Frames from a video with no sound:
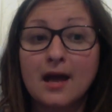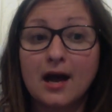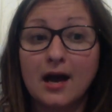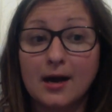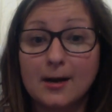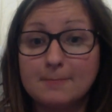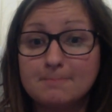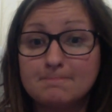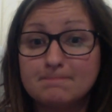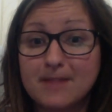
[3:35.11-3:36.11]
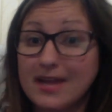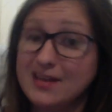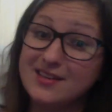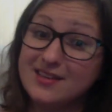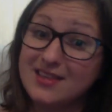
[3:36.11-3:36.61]
And
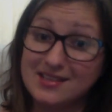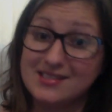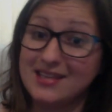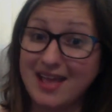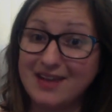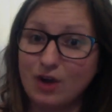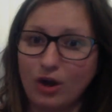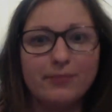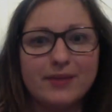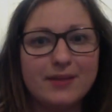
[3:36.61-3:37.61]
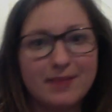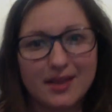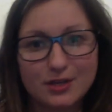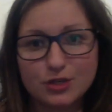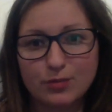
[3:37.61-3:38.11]
things, again, aren't being
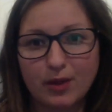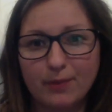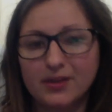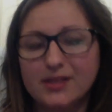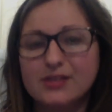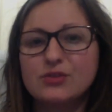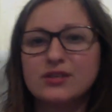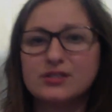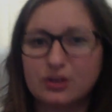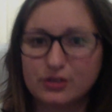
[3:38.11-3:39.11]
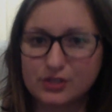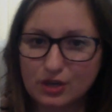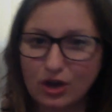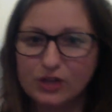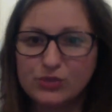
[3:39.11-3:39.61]
managed properly. So this starts to
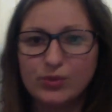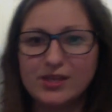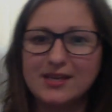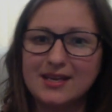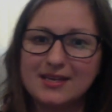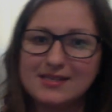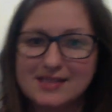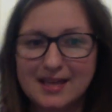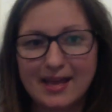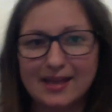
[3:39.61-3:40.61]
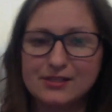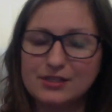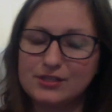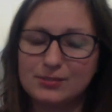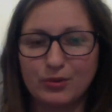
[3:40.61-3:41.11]
cause weakness and
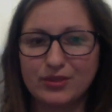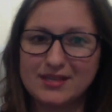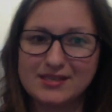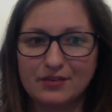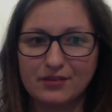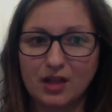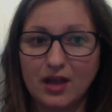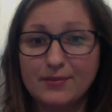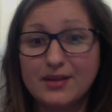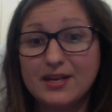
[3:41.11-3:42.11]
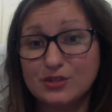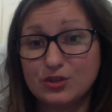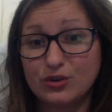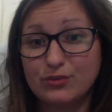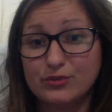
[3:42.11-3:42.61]
starts to put things out of alignment in
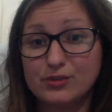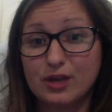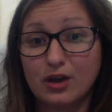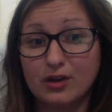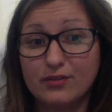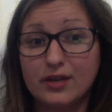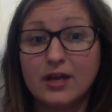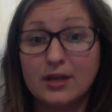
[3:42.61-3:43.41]
terms of